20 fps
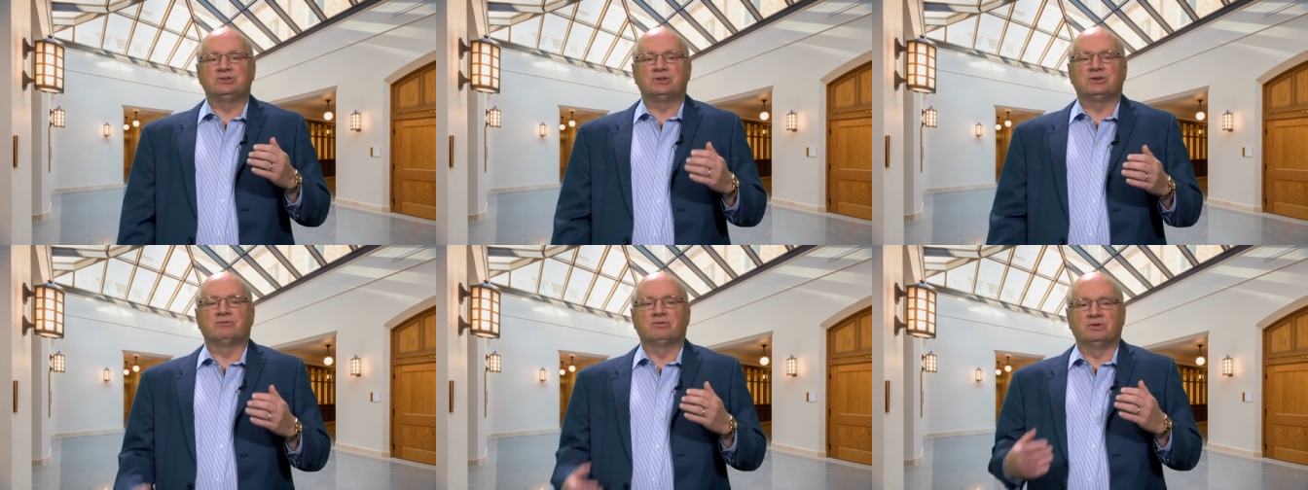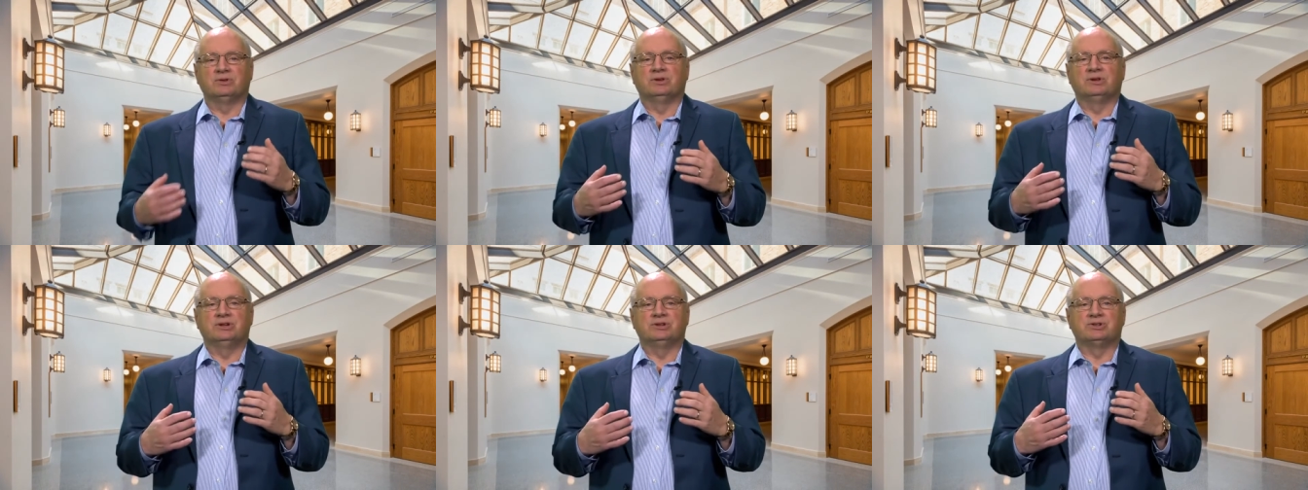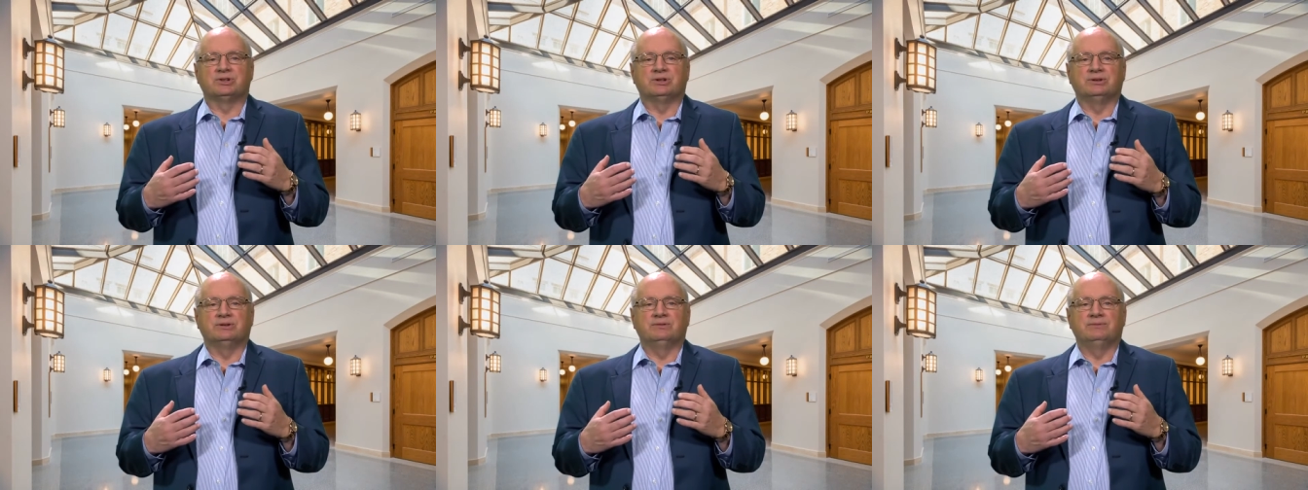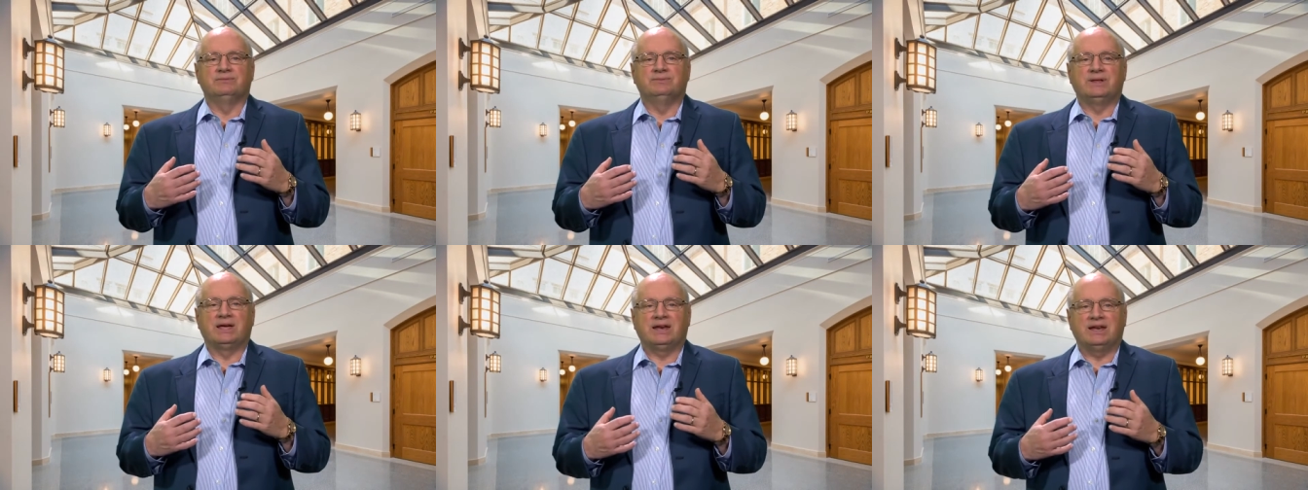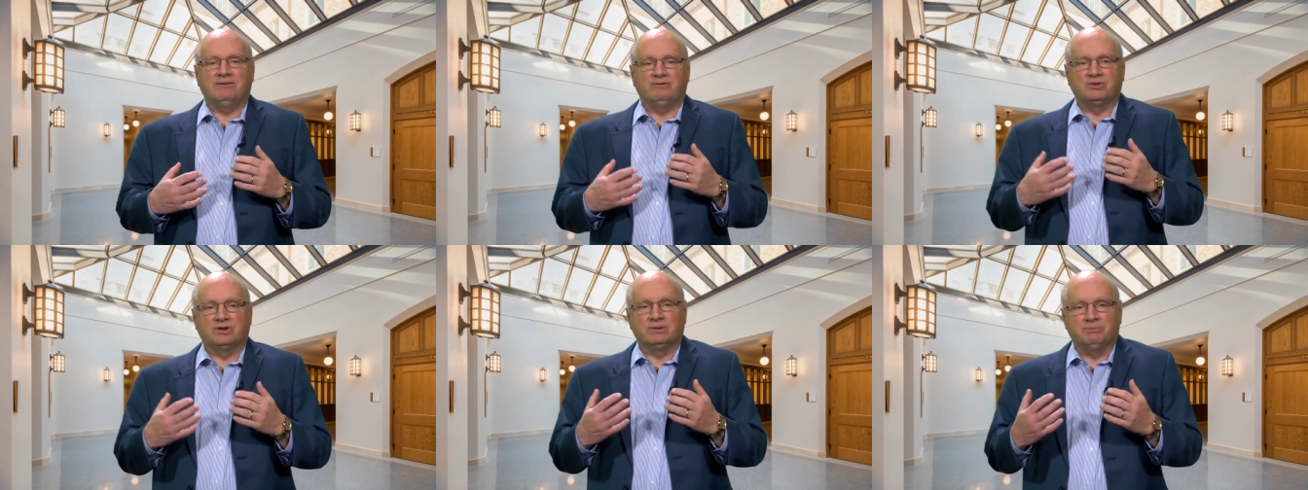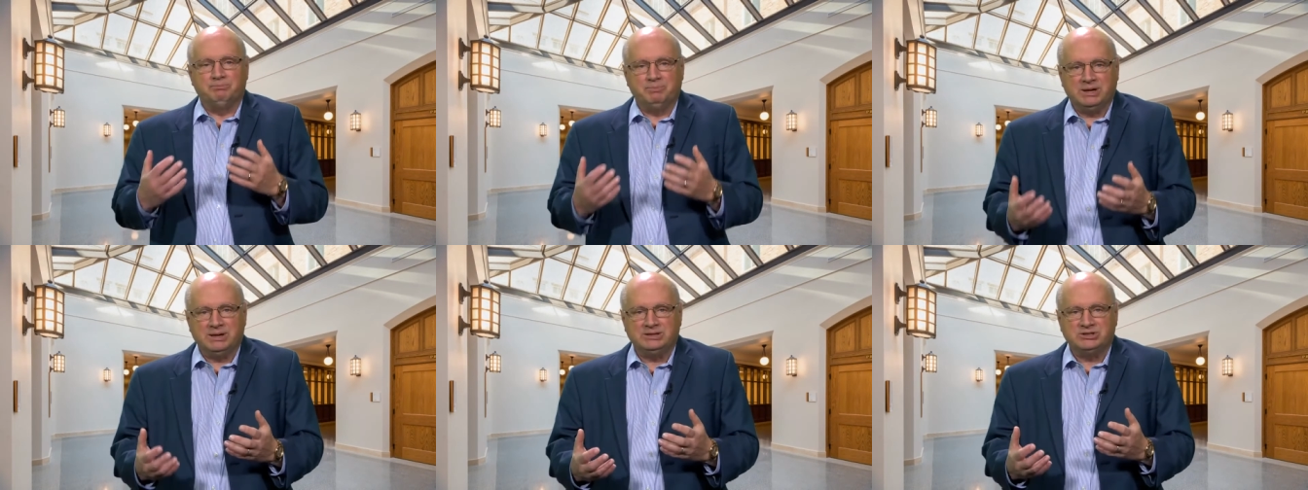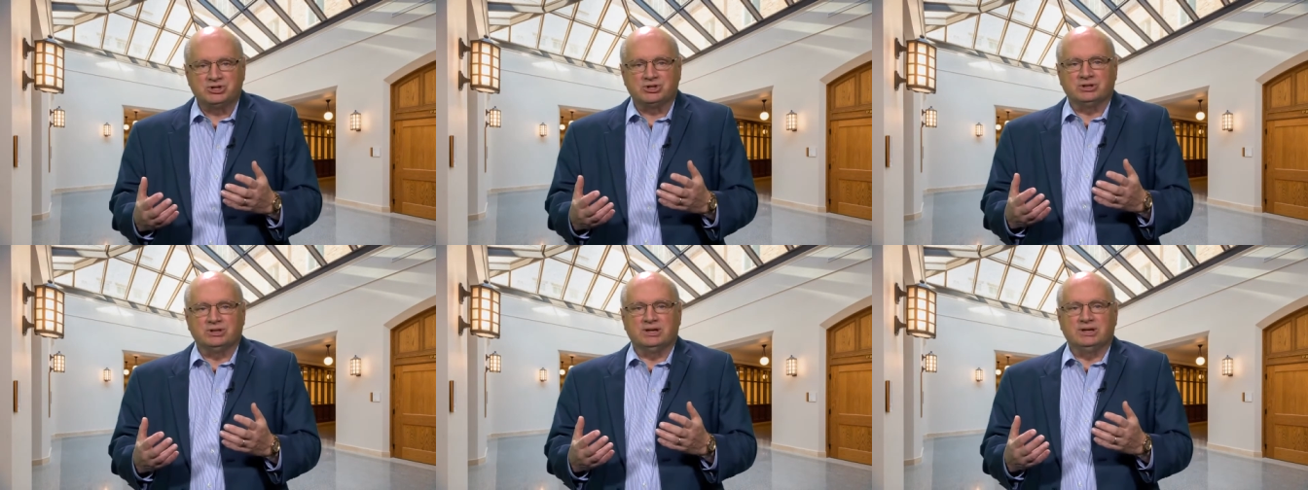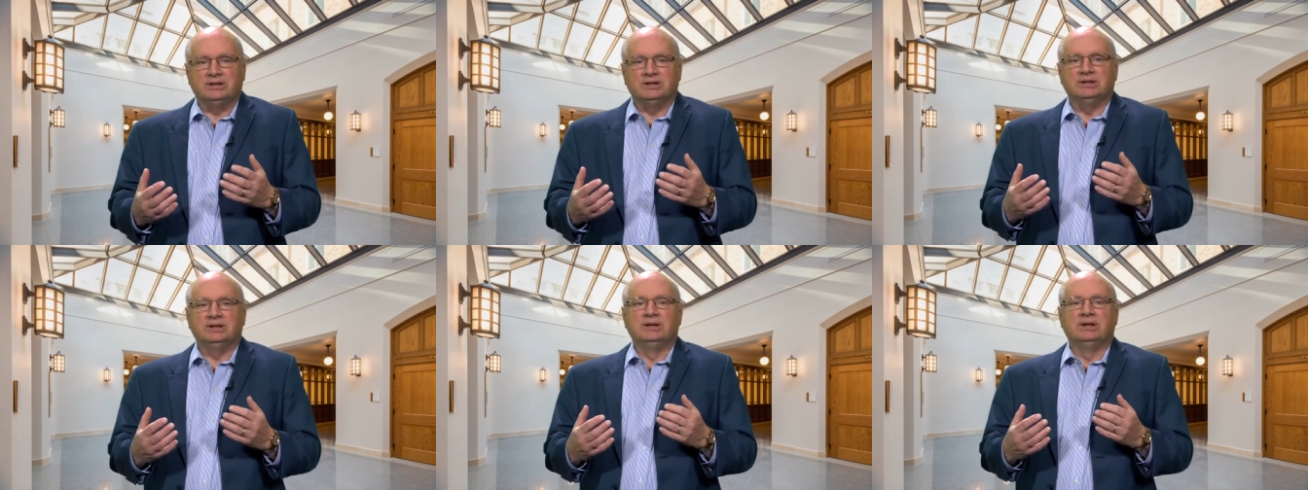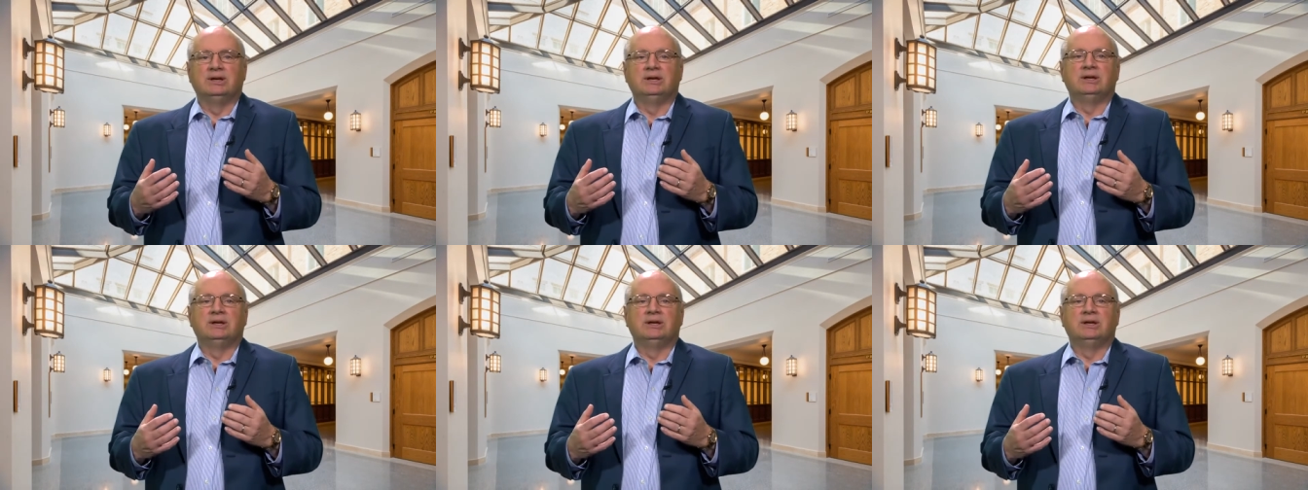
of religion that have capitulated